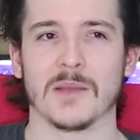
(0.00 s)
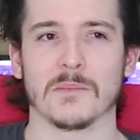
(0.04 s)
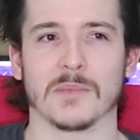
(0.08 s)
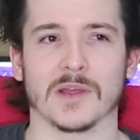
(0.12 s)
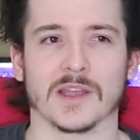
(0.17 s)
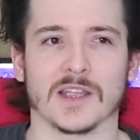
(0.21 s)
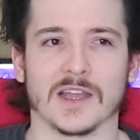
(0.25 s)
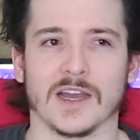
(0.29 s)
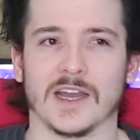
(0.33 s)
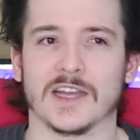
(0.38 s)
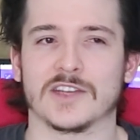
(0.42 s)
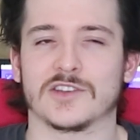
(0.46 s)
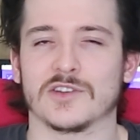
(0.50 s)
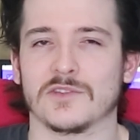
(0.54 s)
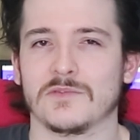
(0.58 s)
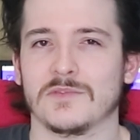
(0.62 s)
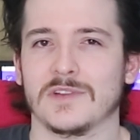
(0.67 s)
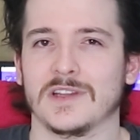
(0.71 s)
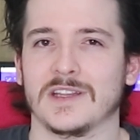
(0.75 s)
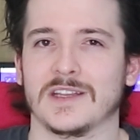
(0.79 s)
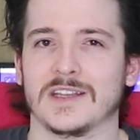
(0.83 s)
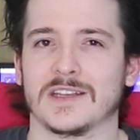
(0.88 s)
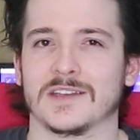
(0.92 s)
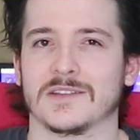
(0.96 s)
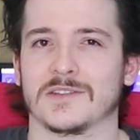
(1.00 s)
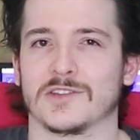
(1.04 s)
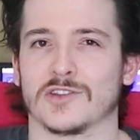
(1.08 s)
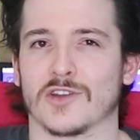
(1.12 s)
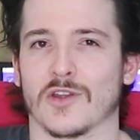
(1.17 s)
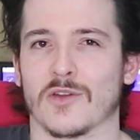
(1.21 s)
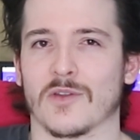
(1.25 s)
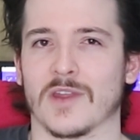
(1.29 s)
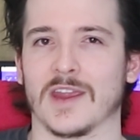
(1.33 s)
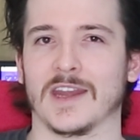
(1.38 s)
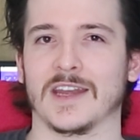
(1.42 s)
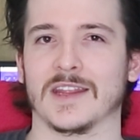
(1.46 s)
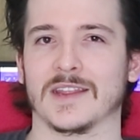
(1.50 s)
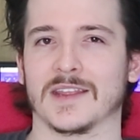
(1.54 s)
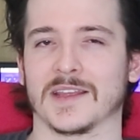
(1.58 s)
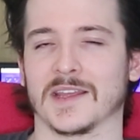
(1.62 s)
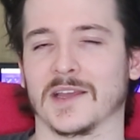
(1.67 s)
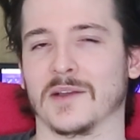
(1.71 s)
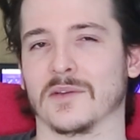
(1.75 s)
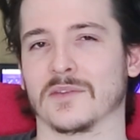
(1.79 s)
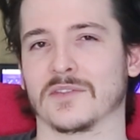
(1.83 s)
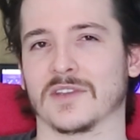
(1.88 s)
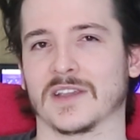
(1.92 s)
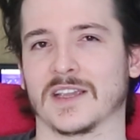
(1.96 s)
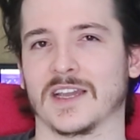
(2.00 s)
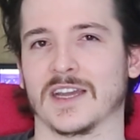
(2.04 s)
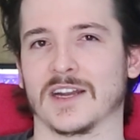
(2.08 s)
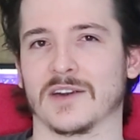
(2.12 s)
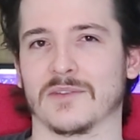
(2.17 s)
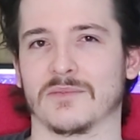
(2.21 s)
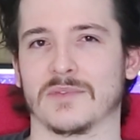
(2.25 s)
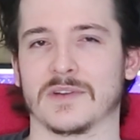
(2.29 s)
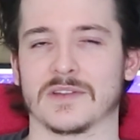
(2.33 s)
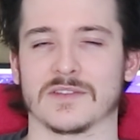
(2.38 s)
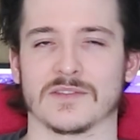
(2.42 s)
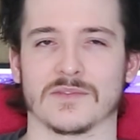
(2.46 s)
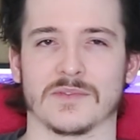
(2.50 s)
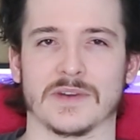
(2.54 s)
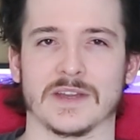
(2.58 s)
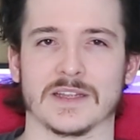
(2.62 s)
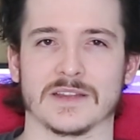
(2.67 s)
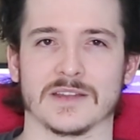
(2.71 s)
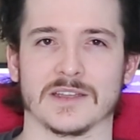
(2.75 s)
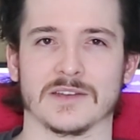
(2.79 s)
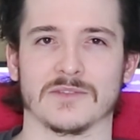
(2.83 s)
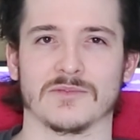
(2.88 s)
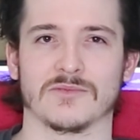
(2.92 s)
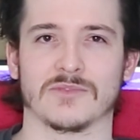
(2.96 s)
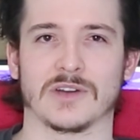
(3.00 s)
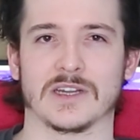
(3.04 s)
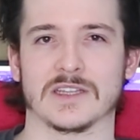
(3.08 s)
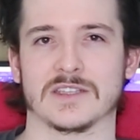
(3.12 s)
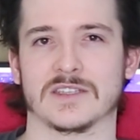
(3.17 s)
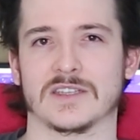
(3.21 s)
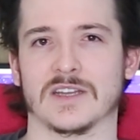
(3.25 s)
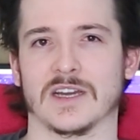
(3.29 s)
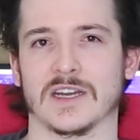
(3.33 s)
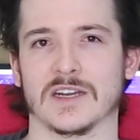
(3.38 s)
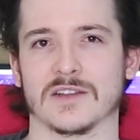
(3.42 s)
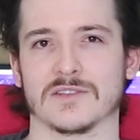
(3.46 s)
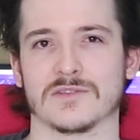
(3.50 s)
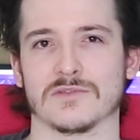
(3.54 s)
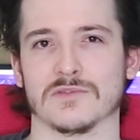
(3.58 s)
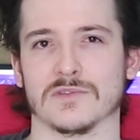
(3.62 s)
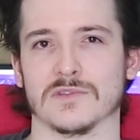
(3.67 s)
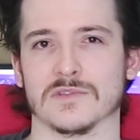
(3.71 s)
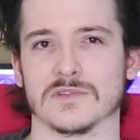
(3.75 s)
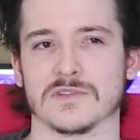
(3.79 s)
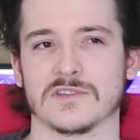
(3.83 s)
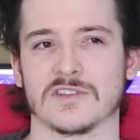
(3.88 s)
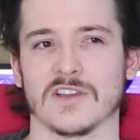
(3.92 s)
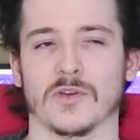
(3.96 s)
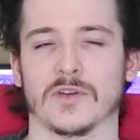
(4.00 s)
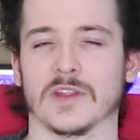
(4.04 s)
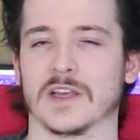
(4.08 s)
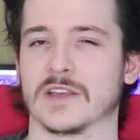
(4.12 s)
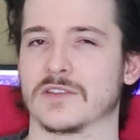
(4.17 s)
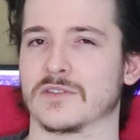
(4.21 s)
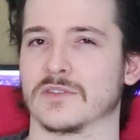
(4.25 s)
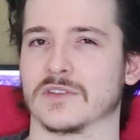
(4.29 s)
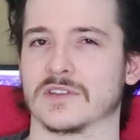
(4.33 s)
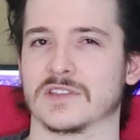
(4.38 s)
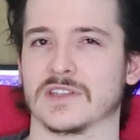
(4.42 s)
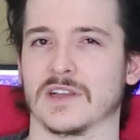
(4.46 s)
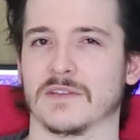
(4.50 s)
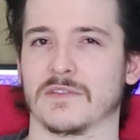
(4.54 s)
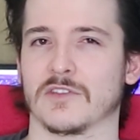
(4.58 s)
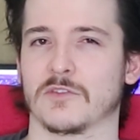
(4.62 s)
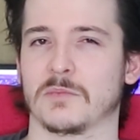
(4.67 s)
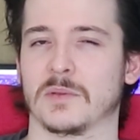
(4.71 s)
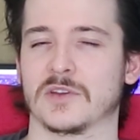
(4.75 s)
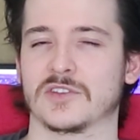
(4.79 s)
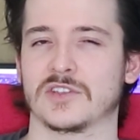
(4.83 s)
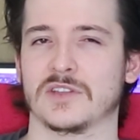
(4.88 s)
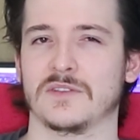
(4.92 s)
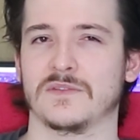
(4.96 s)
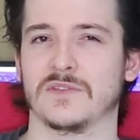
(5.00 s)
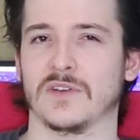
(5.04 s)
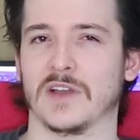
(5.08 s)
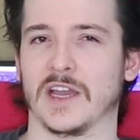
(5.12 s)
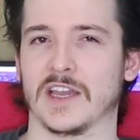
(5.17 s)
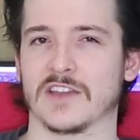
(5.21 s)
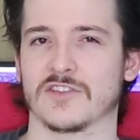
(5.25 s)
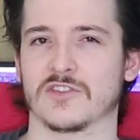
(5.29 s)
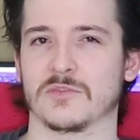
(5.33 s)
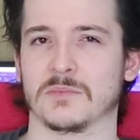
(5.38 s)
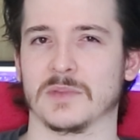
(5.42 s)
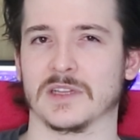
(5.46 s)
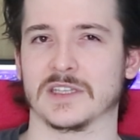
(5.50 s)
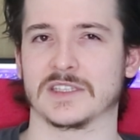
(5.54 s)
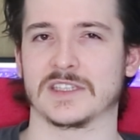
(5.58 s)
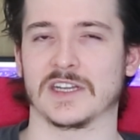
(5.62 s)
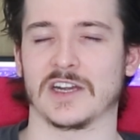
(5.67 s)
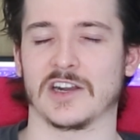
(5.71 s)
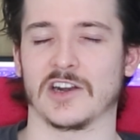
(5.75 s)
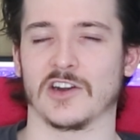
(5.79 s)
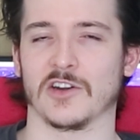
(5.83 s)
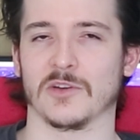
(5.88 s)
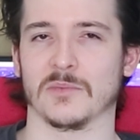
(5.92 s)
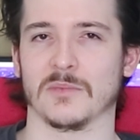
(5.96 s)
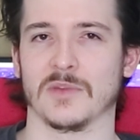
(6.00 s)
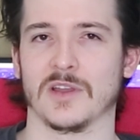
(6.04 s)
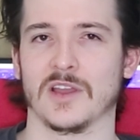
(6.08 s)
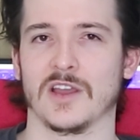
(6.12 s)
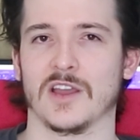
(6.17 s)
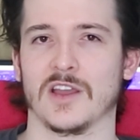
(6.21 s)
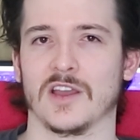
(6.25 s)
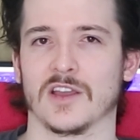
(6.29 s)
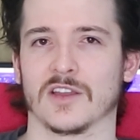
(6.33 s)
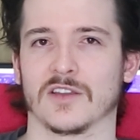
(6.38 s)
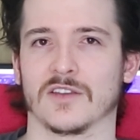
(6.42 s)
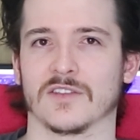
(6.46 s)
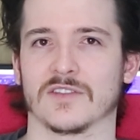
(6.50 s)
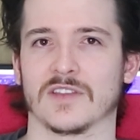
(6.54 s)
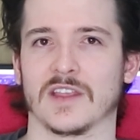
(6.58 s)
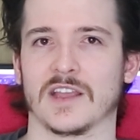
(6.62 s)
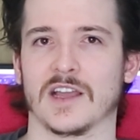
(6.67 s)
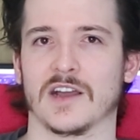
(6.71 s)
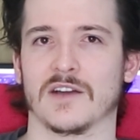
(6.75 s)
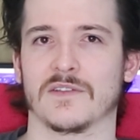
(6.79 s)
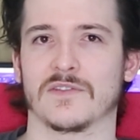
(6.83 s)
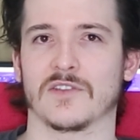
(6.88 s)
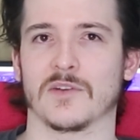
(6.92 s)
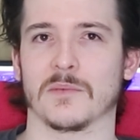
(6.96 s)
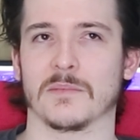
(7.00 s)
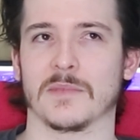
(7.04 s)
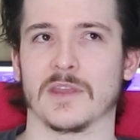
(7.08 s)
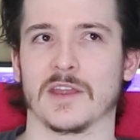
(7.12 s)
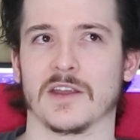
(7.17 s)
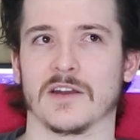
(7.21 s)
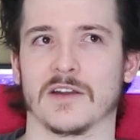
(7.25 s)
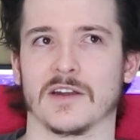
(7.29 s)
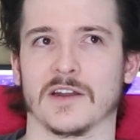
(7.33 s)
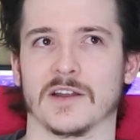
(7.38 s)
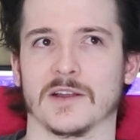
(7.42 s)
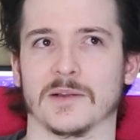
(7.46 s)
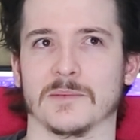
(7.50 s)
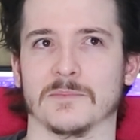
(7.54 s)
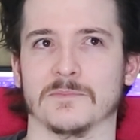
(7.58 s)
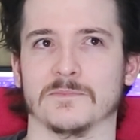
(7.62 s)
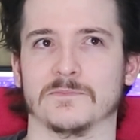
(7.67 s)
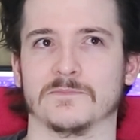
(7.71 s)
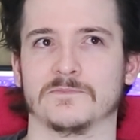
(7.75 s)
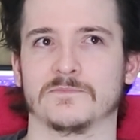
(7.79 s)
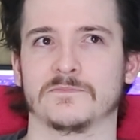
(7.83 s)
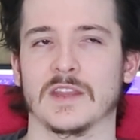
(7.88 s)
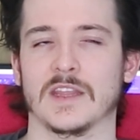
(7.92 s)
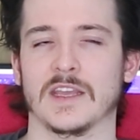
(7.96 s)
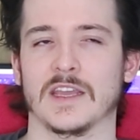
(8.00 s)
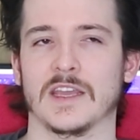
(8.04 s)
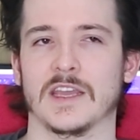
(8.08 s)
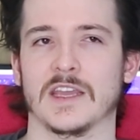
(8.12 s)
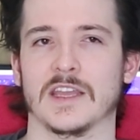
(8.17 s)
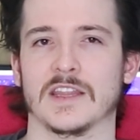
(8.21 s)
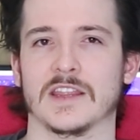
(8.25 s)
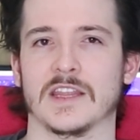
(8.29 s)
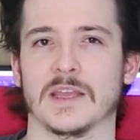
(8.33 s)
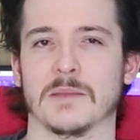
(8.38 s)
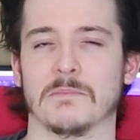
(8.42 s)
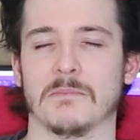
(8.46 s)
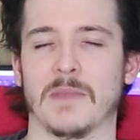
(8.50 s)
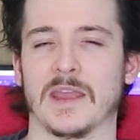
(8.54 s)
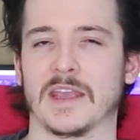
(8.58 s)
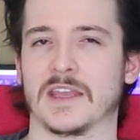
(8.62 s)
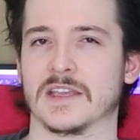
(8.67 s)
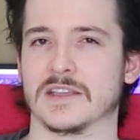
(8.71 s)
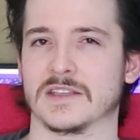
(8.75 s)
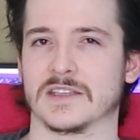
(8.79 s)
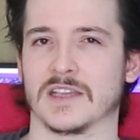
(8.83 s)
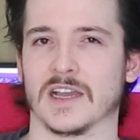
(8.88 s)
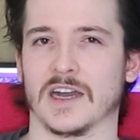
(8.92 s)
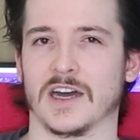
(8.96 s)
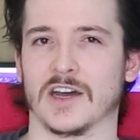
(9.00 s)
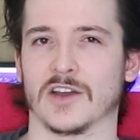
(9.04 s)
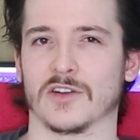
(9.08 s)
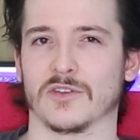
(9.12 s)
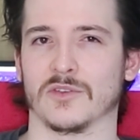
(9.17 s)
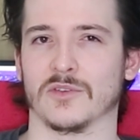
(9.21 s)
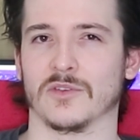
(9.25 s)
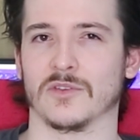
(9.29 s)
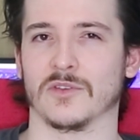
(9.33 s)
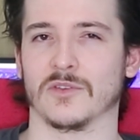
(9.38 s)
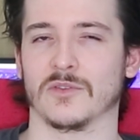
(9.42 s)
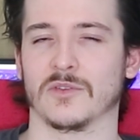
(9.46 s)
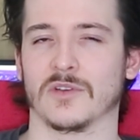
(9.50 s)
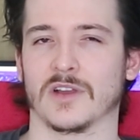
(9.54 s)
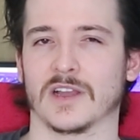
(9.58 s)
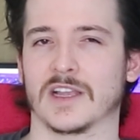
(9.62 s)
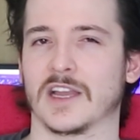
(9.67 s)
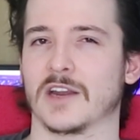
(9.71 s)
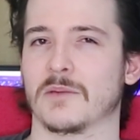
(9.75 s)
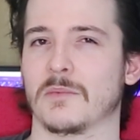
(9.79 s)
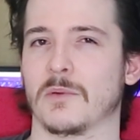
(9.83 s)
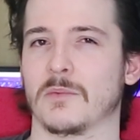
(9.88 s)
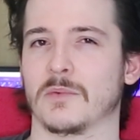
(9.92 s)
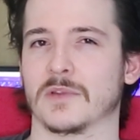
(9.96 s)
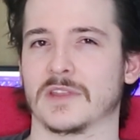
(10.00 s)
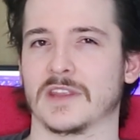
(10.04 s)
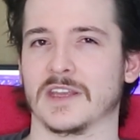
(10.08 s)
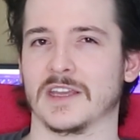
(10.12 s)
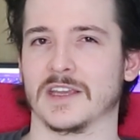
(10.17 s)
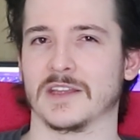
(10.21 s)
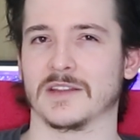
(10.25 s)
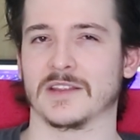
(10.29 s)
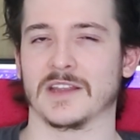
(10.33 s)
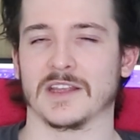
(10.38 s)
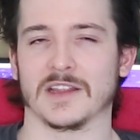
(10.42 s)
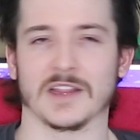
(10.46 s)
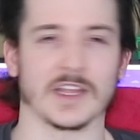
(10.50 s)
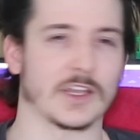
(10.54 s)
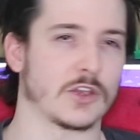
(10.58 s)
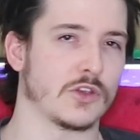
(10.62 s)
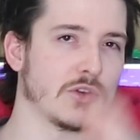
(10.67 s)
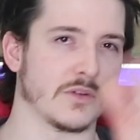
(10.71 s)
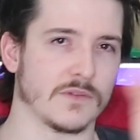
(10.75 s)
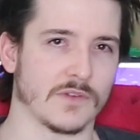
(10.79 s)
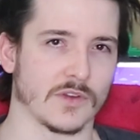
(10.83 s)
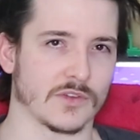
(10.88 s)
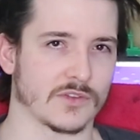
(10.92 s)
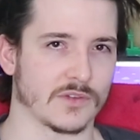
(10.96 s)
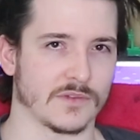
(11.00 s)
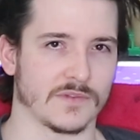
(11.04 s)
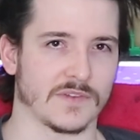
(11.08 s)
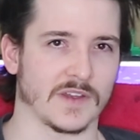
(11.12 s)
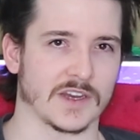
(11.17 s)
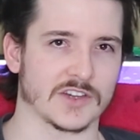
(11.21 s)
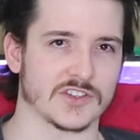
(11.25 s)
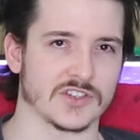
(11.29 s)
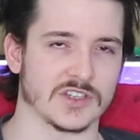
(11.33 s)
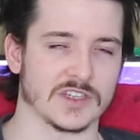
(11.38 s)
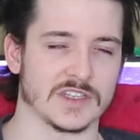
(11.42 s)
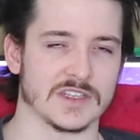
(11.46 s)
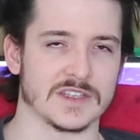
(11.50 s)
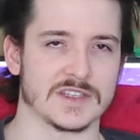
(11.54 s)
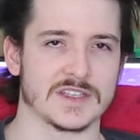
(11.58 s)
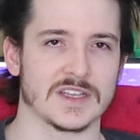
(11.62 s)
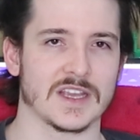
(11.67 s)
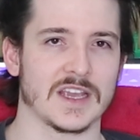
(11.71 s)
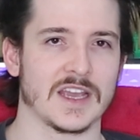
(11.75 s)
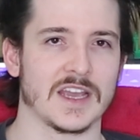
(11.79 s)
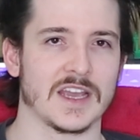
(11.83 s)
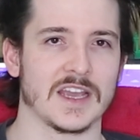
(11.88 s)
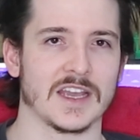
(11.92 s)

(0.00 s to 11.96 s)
Like, I don't really know anything else that kind of runs around and rides dinosaurs, all that sort of stuff, especially for Astra Militarum, because they are from their Maker's Guard, or I can't remember what their like universal faction is.